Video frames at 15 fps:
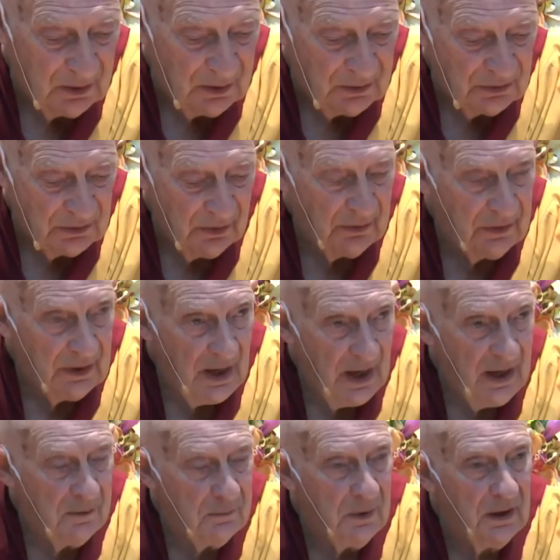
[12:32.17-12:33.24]
So the
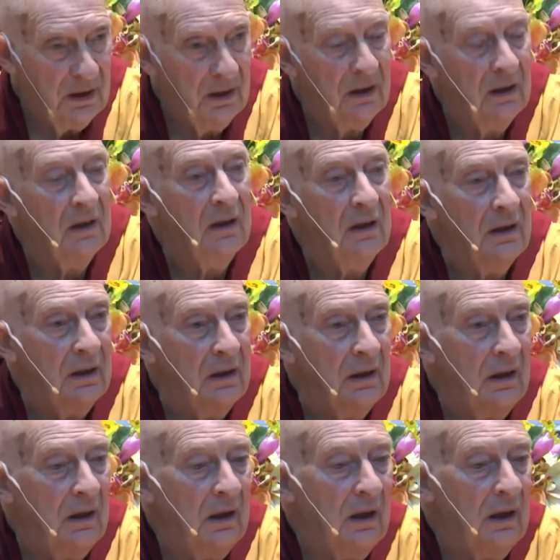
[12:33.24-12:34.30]
aim here
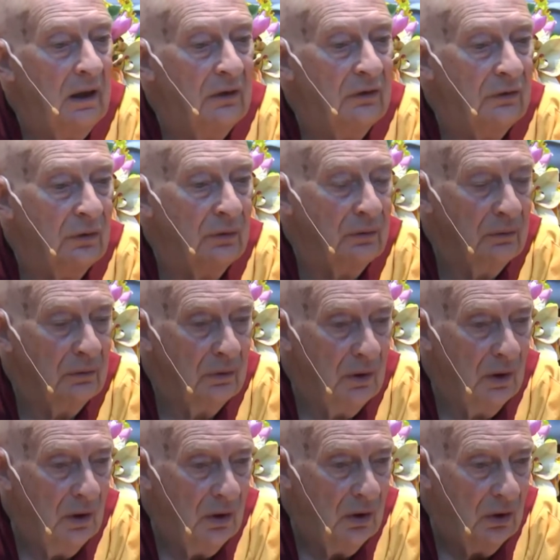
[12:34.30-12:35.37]
is to
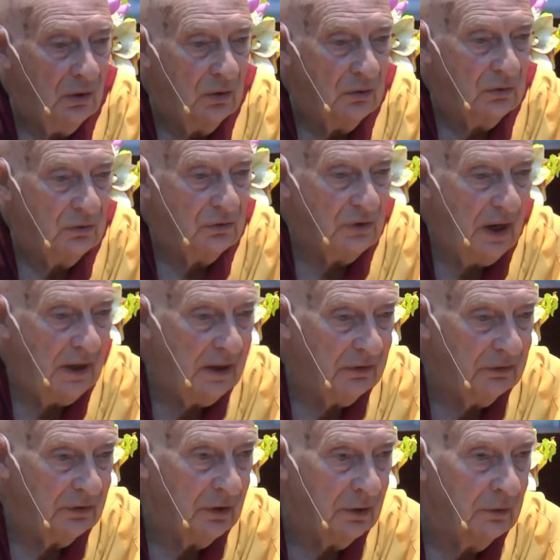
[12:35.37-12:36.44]
train
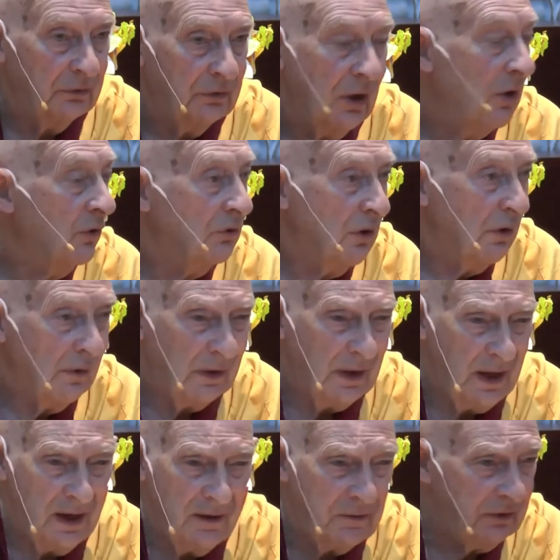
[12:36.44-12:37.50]
ourselves so
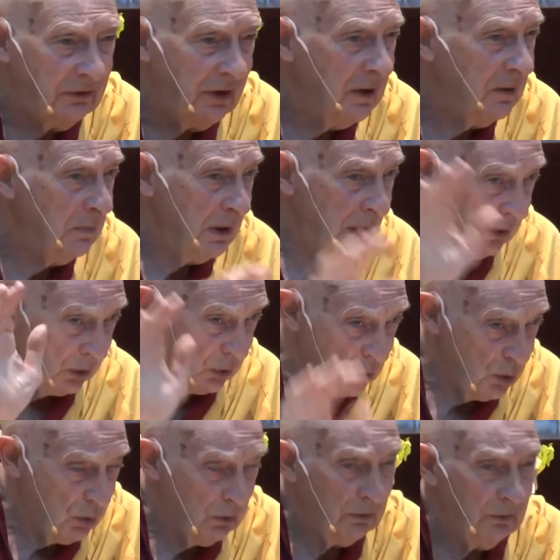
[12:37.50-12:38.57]
that every sentient being,
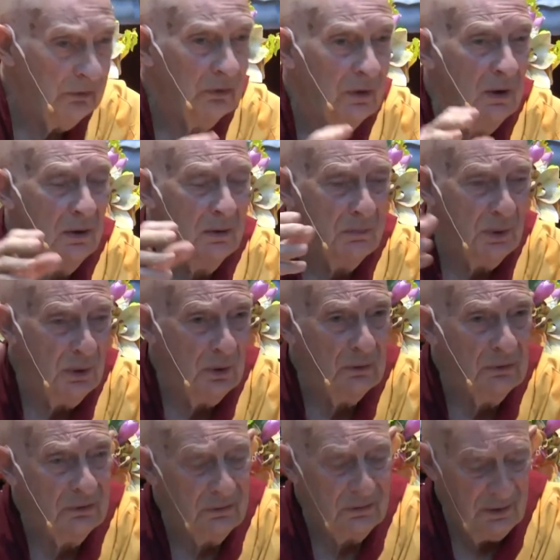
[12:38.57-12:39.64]
humans,
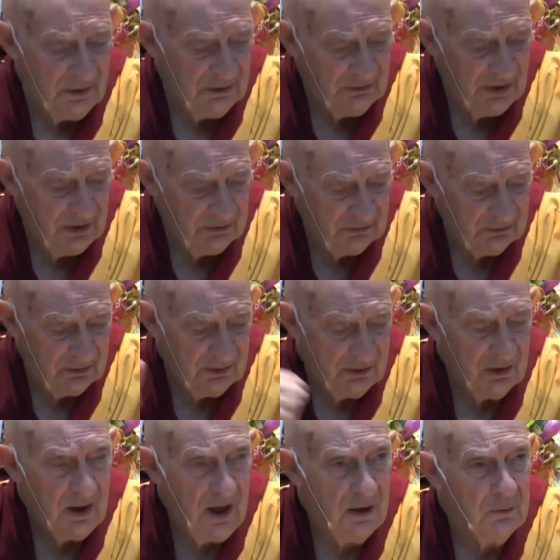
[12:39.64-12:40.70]
birds, insects,
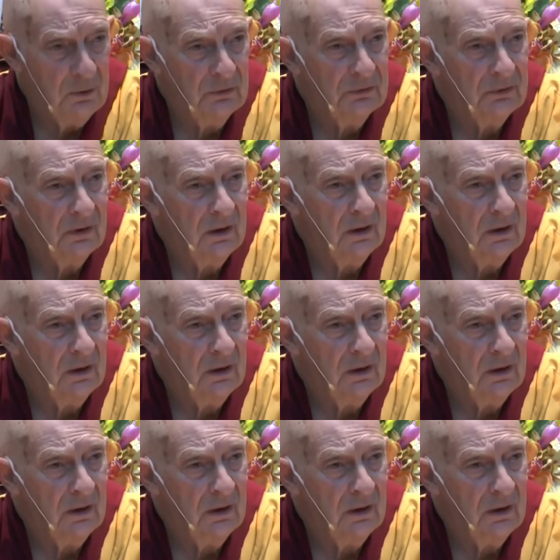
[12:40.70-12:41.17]
animals,